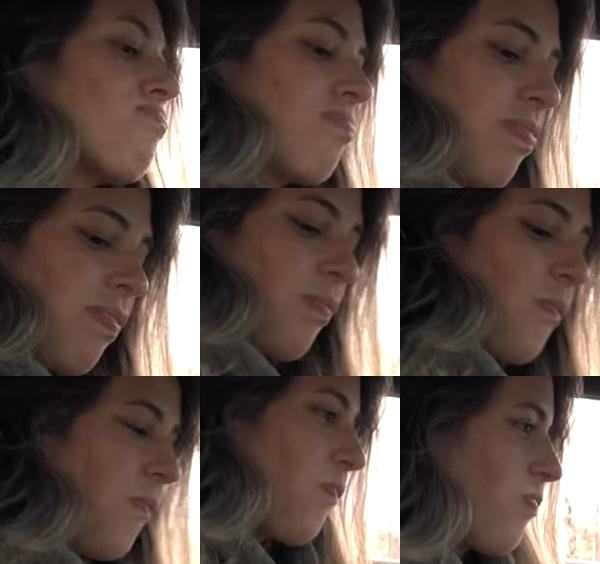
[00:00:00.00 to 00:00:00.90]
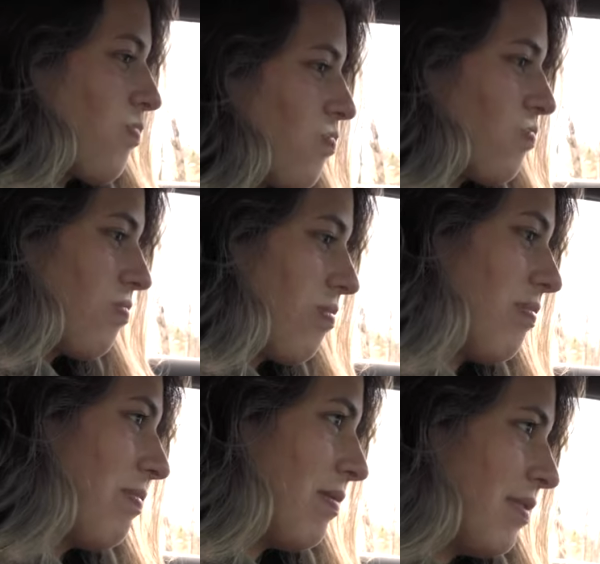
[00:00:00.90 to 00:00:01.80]
Now we're trying to take off in
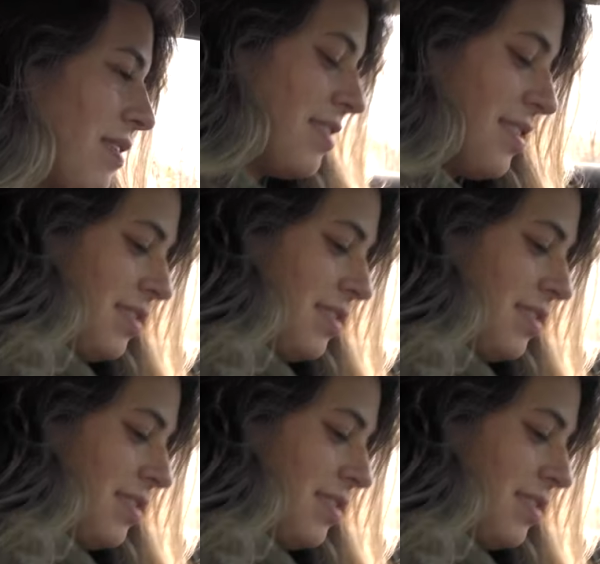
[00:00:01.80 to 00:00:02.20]
first. What we on?